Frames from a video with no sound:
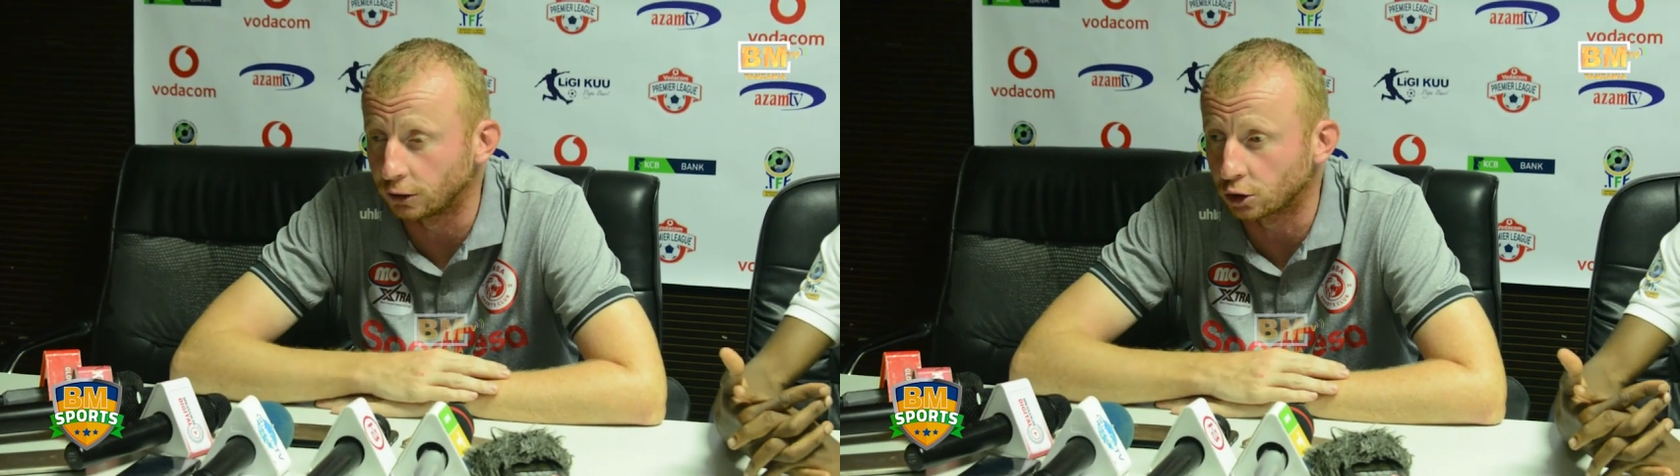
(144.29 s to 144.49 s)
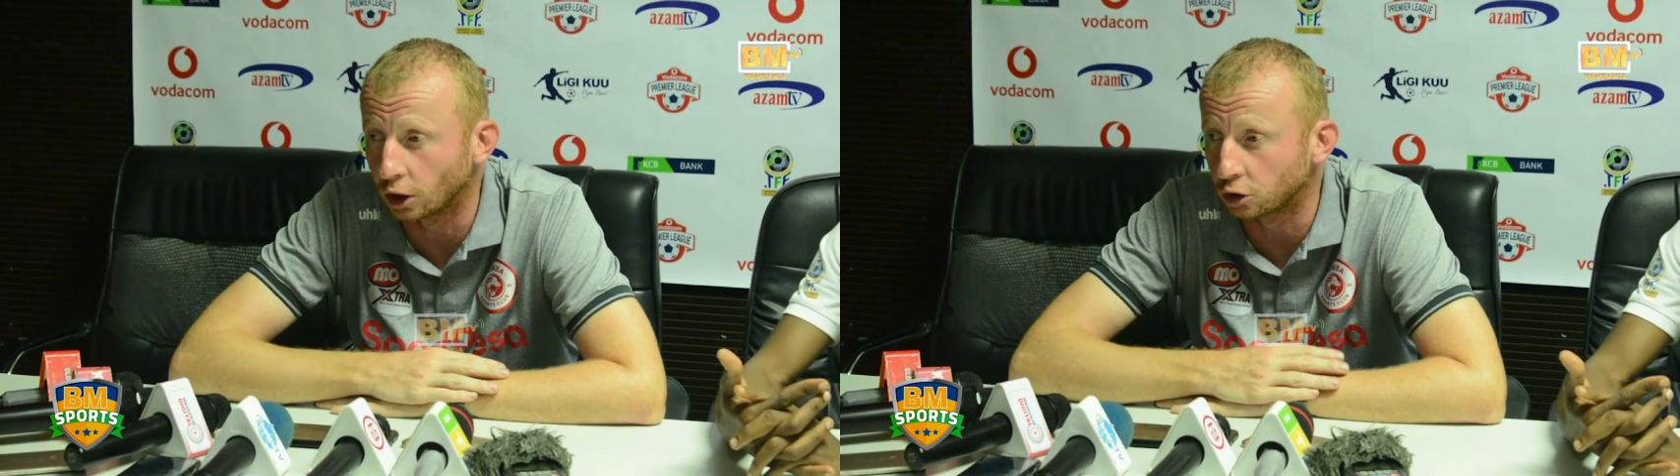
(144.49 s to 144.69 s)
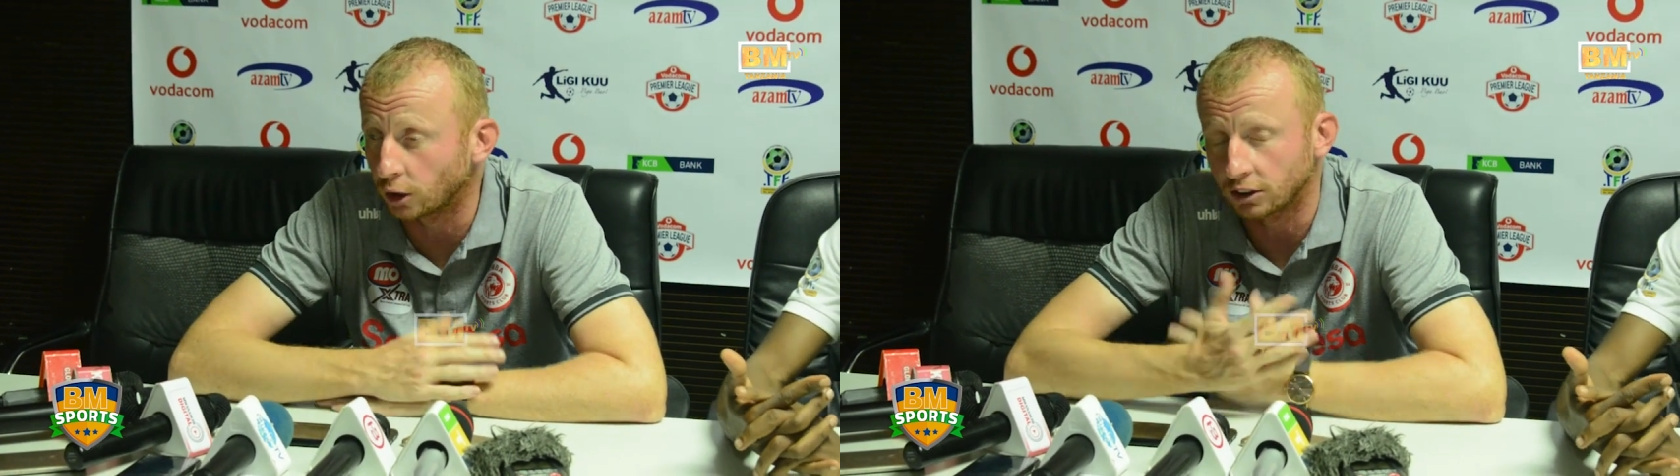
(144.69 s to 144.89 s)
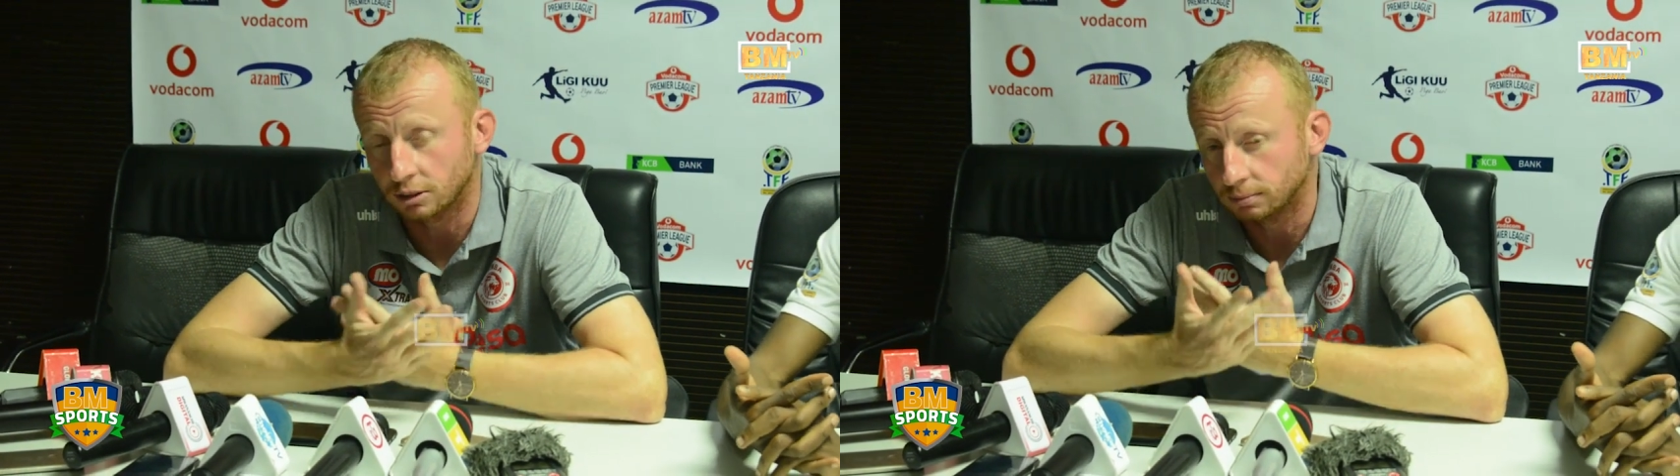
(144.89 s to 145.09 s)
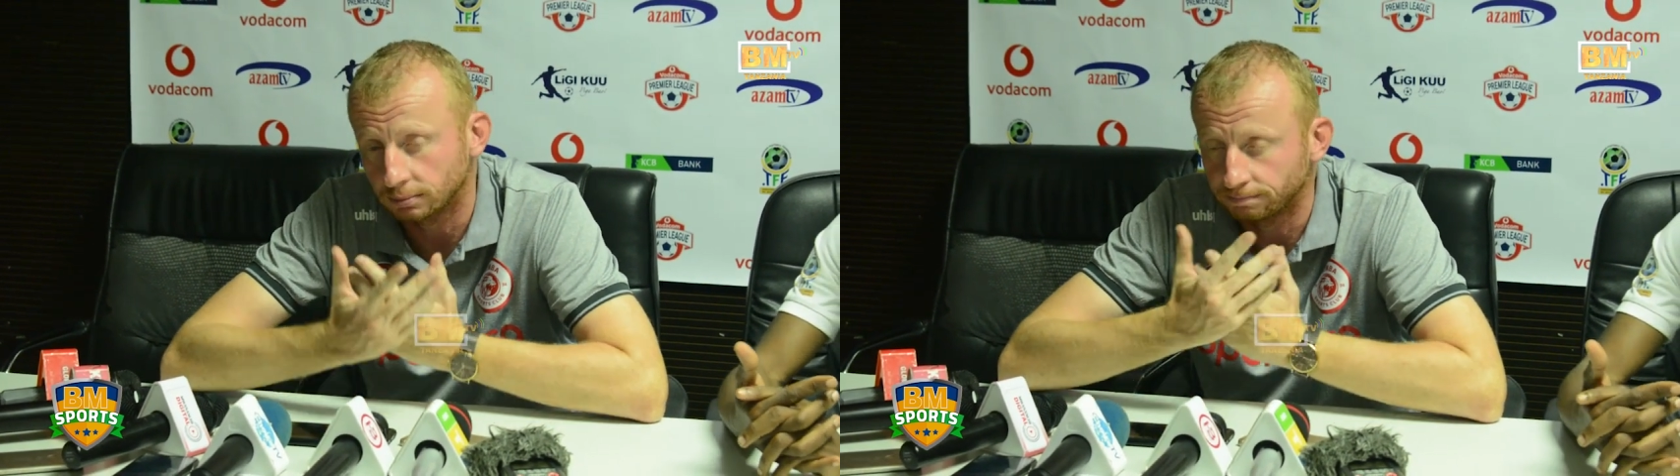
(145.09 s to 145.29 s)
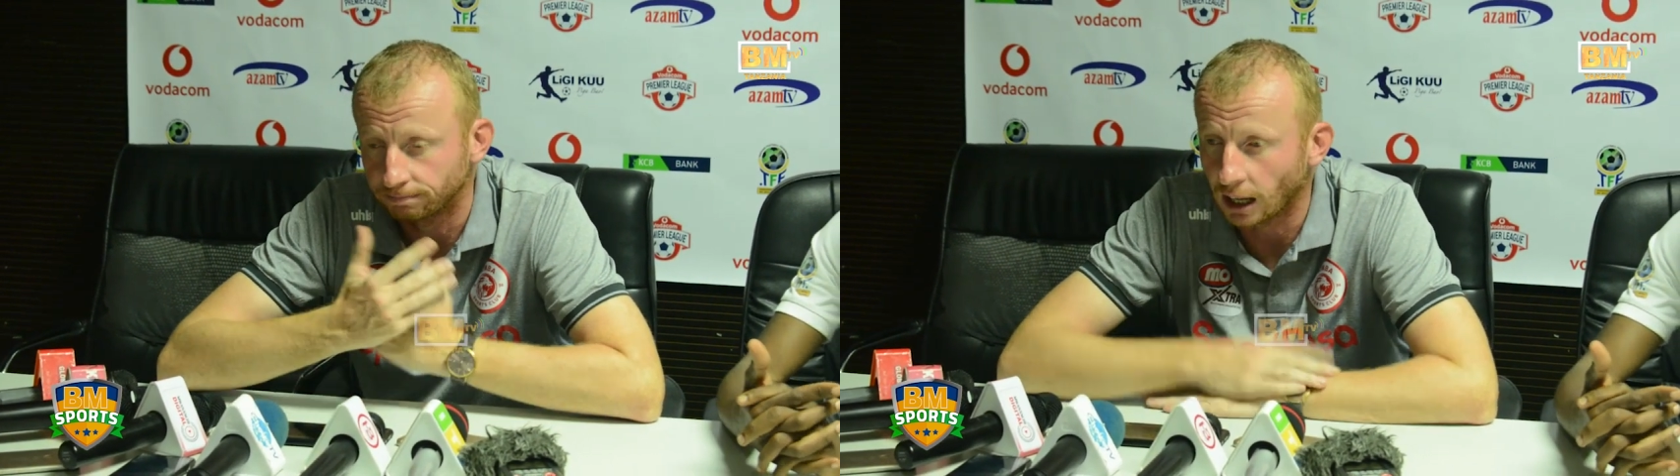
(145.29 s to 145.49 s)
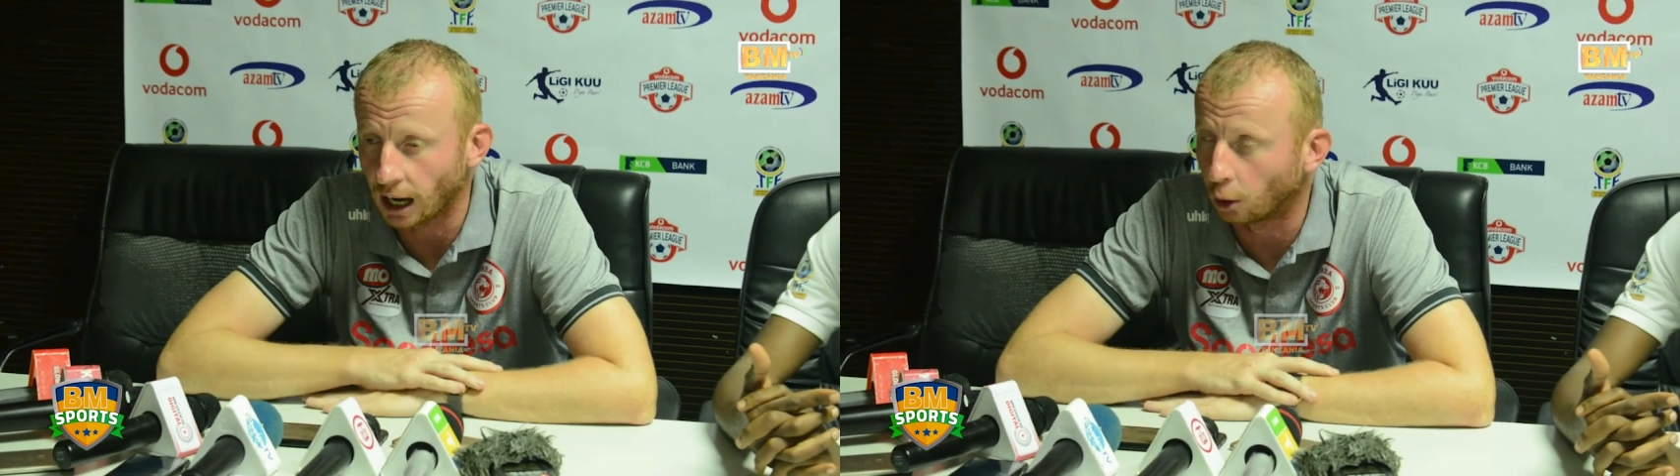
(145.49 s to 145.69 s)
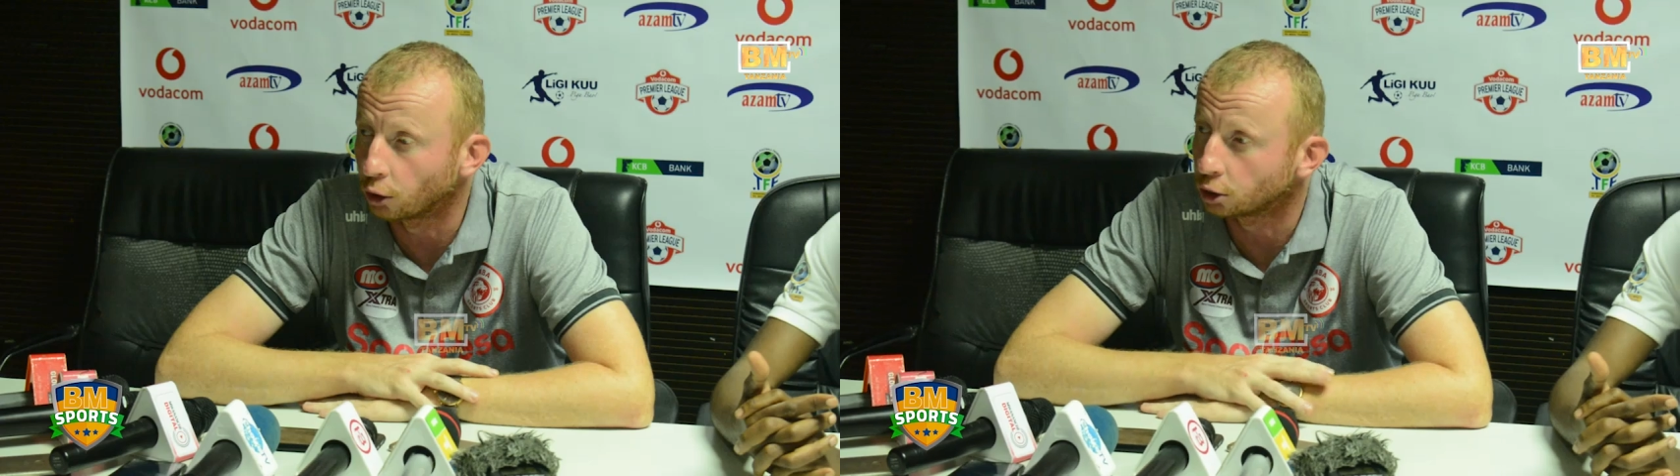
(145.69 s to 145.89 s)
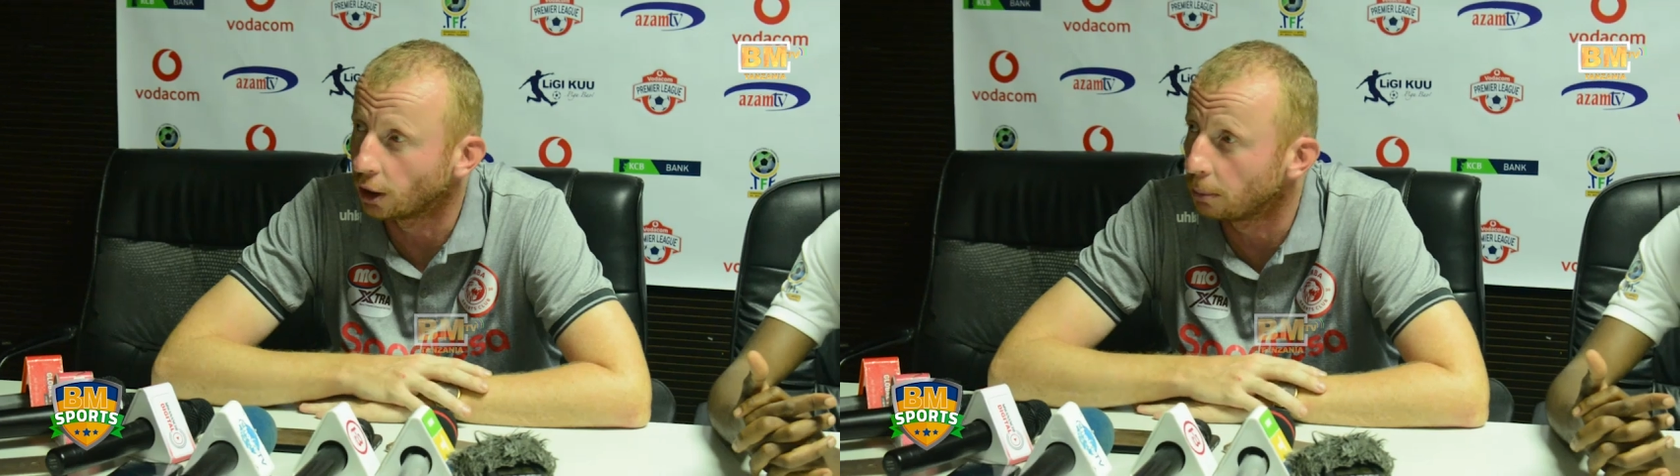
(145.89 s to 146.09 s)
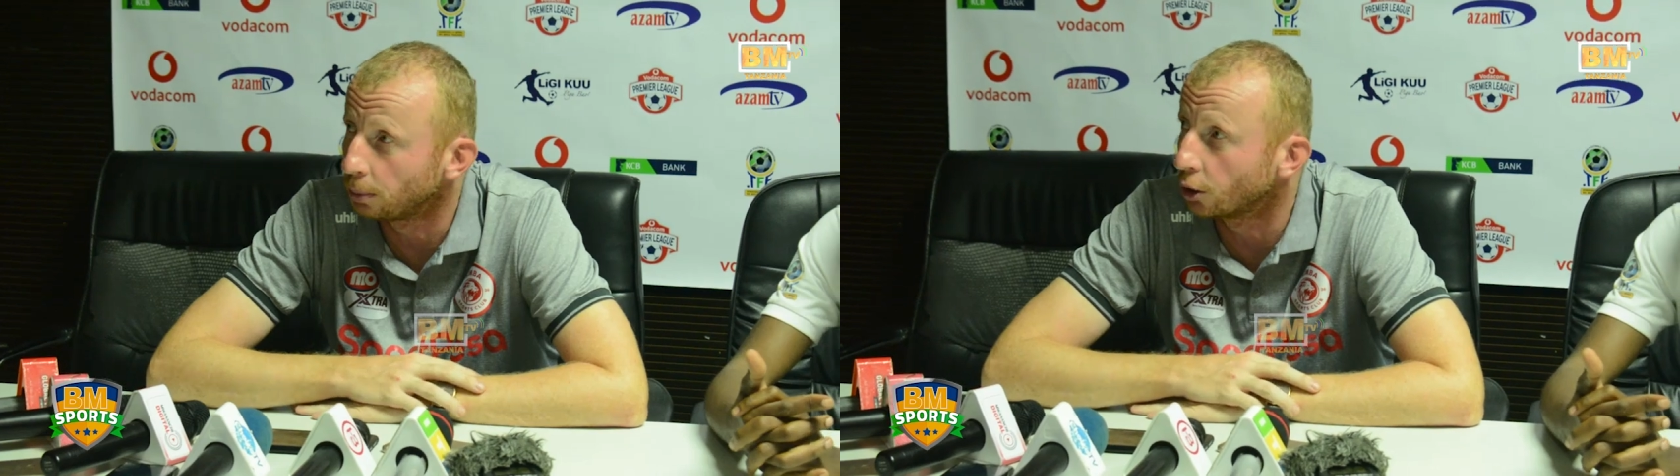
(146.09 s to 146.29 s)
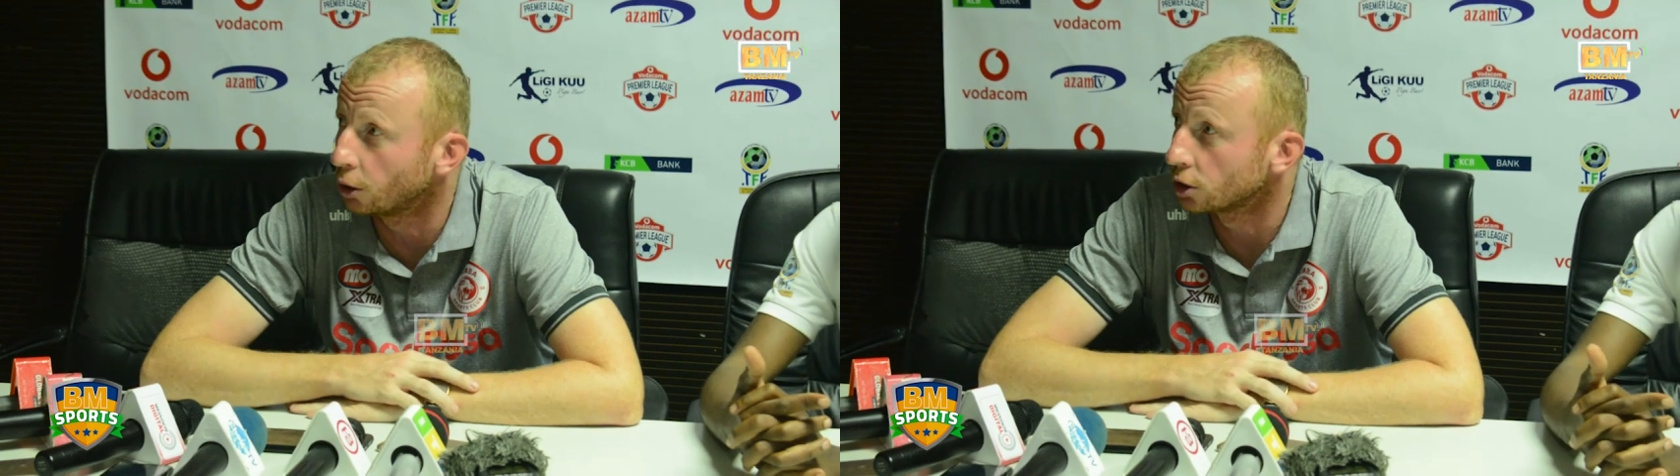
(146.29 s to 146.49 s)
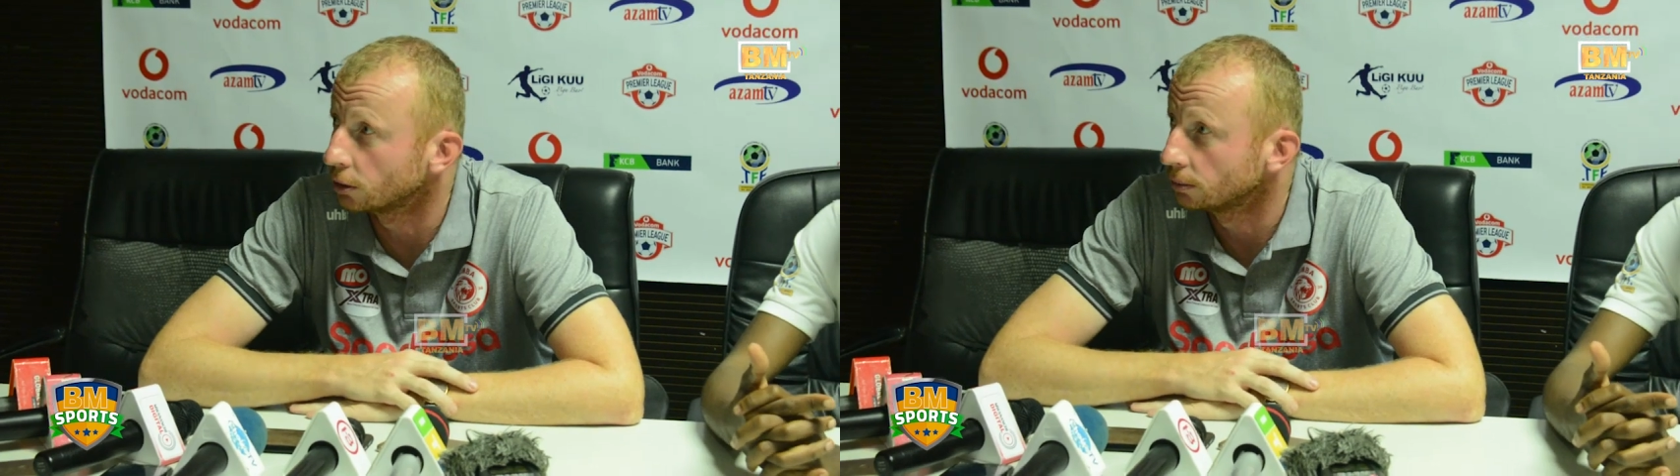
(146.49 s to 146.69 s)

his contract, I'm also a happy coach.